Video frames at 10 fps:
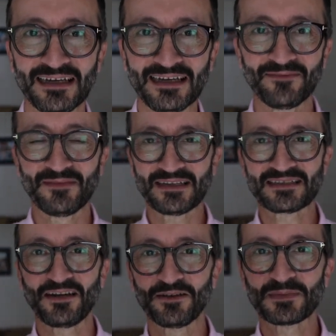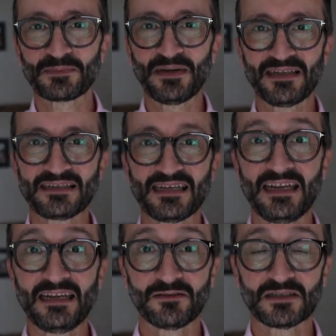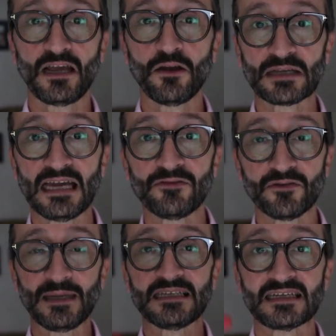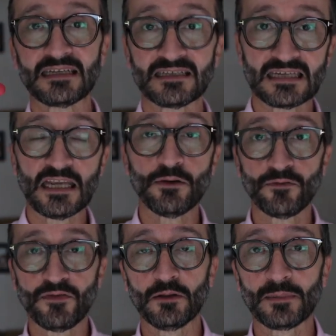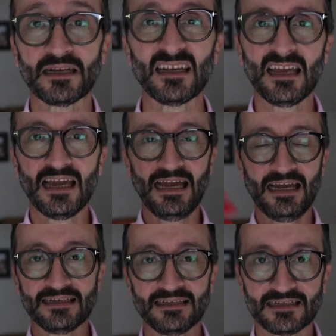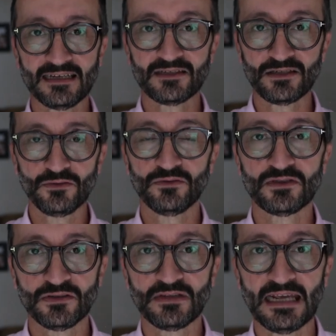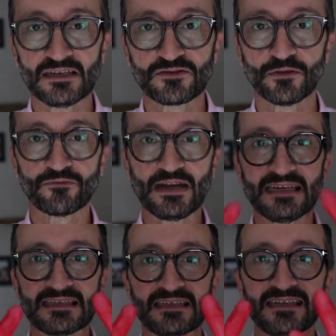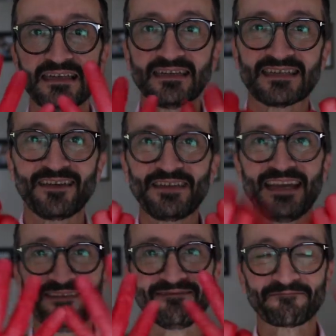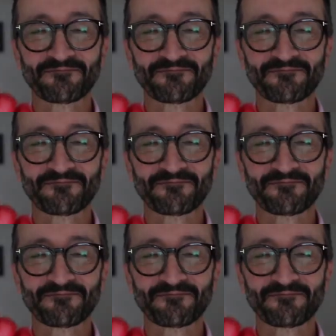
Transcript: at times, but it was okay for me to continue filming and do the actual race. So yeah,